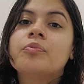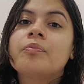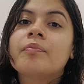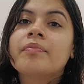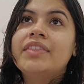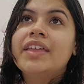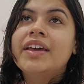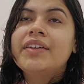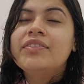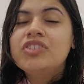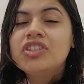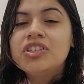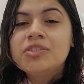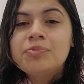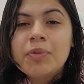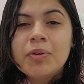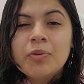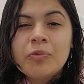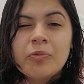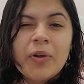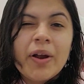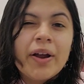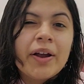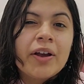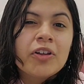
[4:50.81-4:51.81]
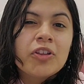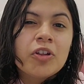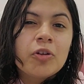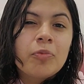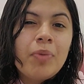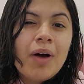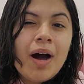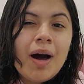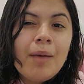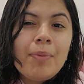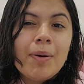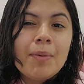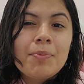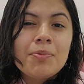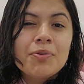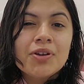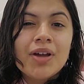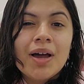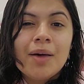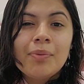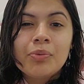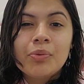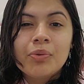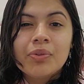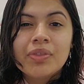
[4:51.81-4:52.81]
they've just been regular pop-up
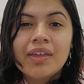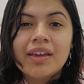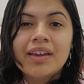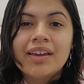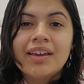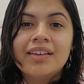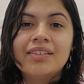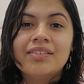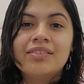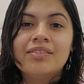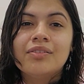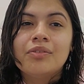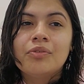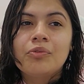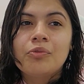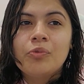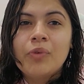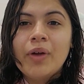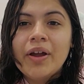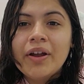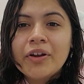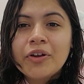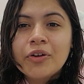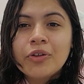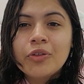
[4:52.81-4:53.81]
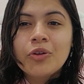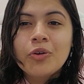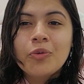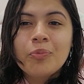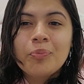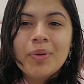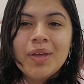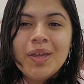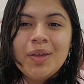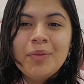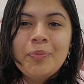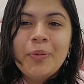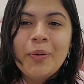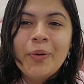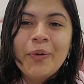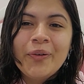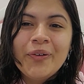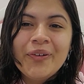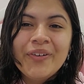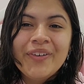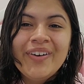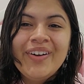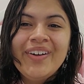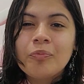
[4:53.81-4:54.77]
shops with, I guess, regular people.